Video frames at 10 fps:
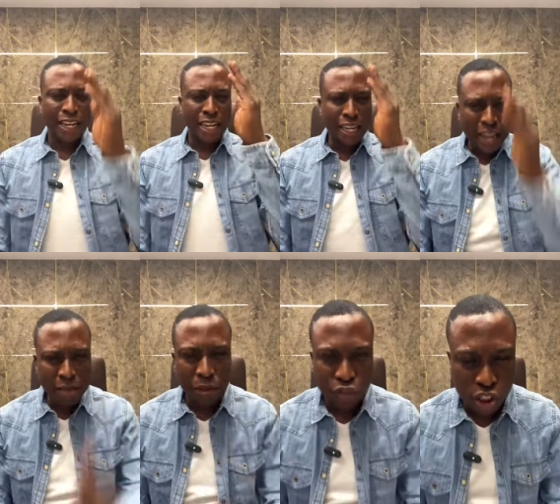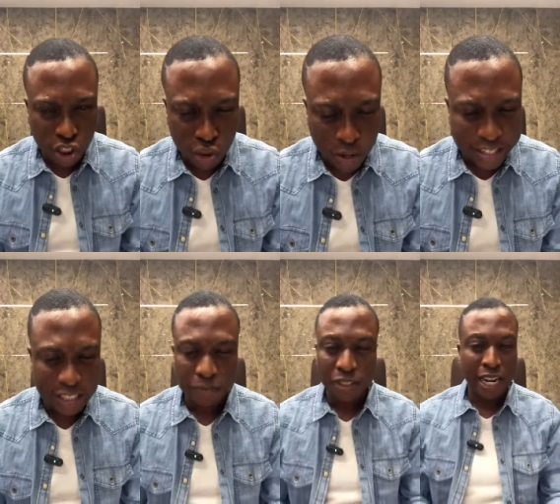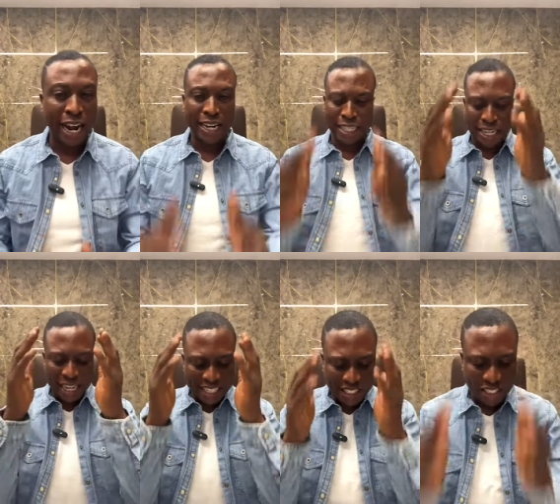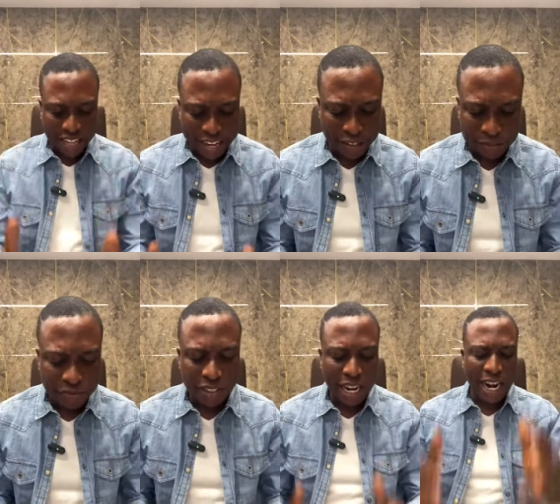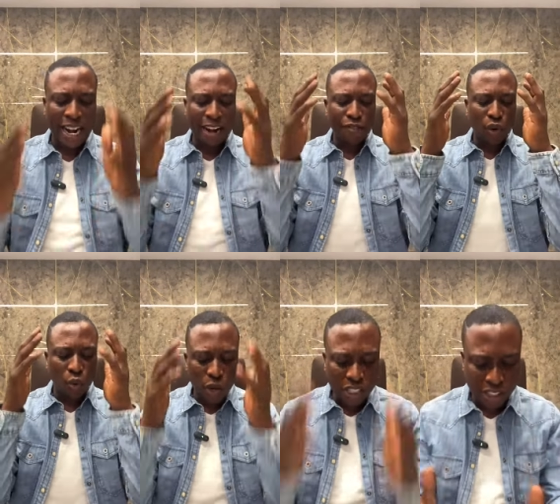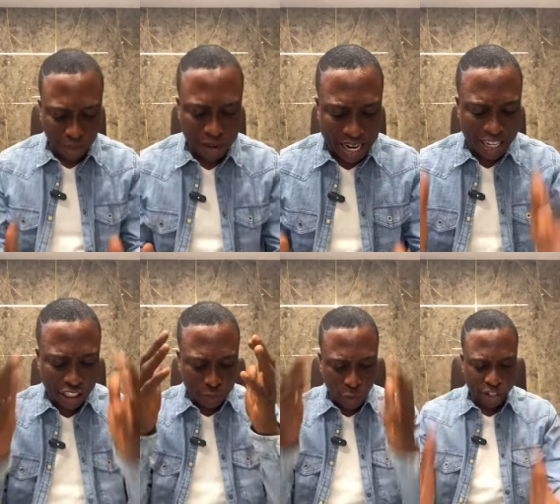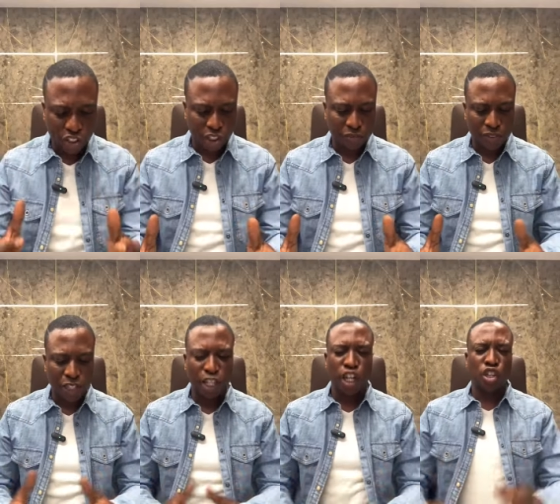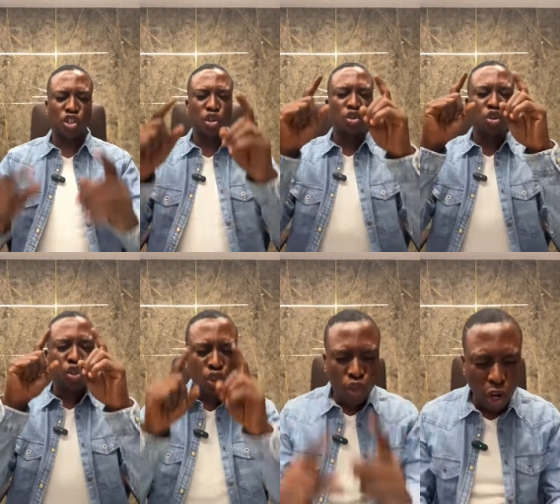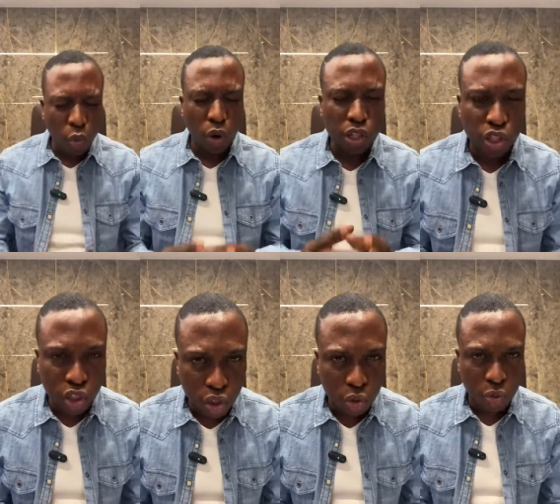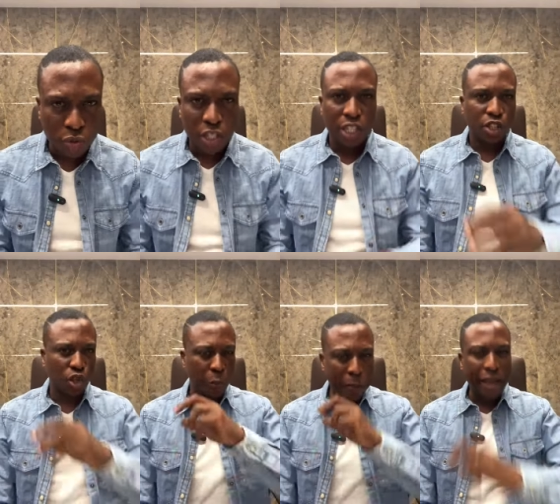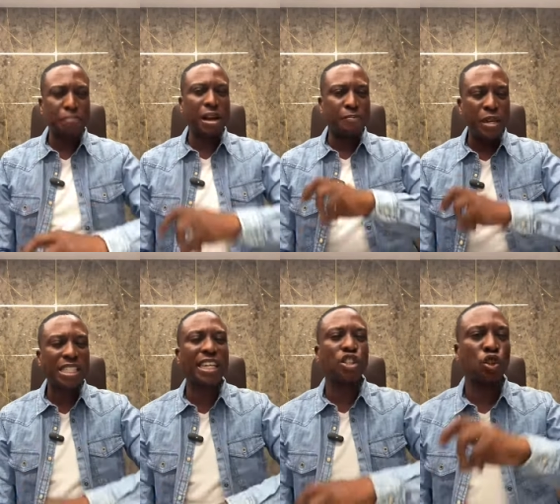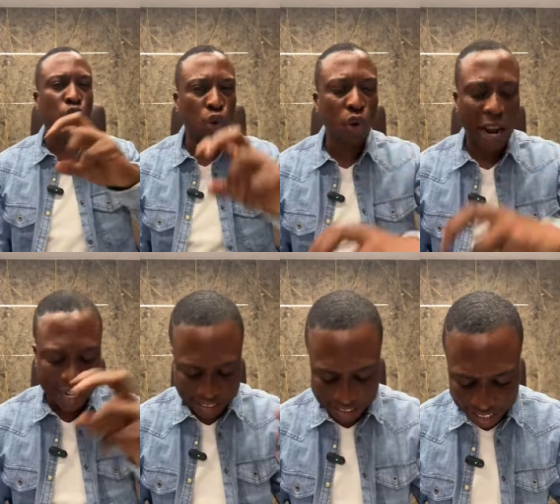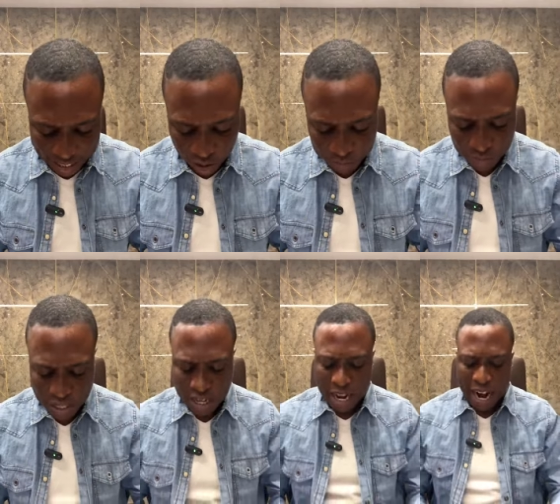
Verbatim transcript: In the name of Jesus Christ, I declare today I have the wisdom and inspiration to know what to do to make my business grow and scale.